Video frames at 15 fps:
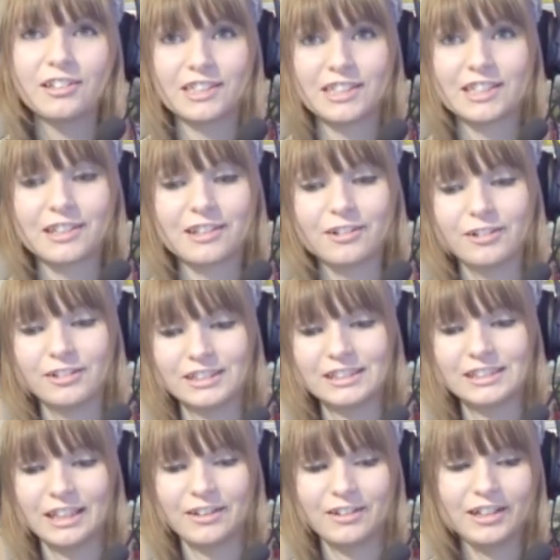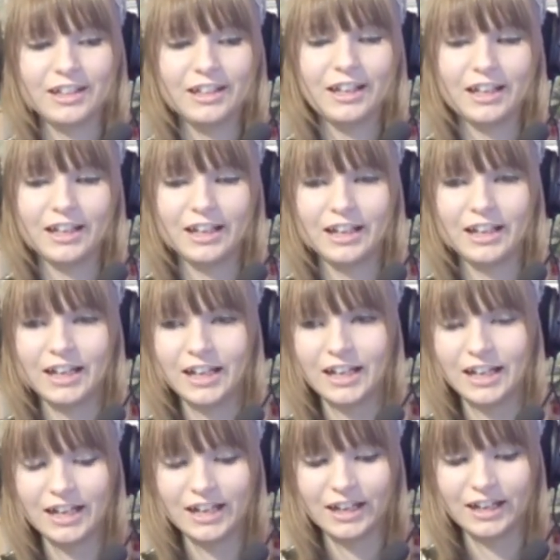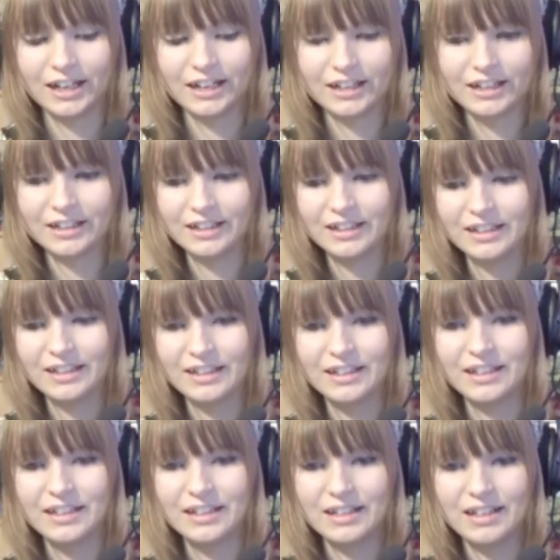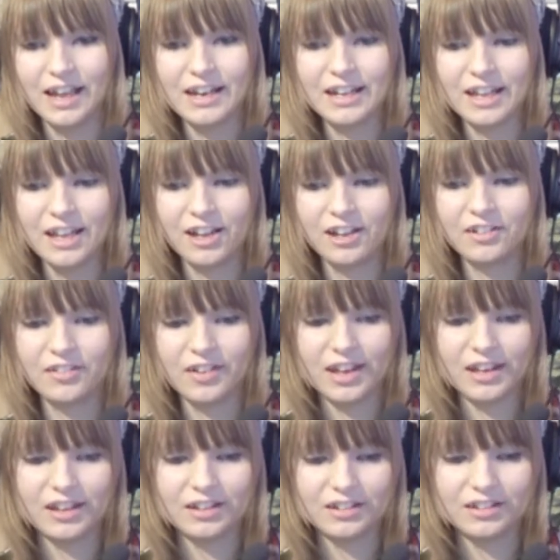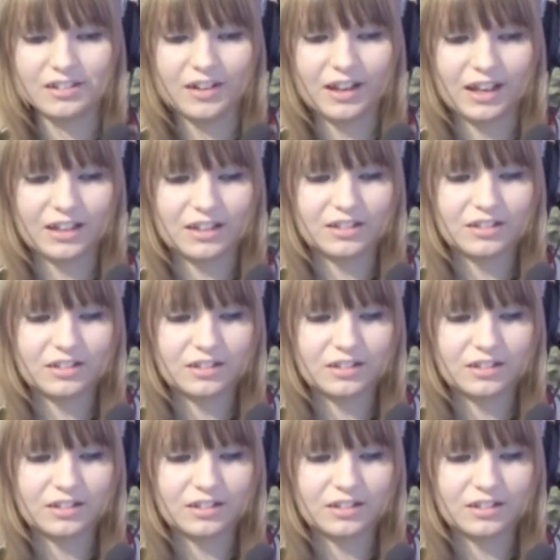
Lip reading: to school soon. And they're hungry. Great.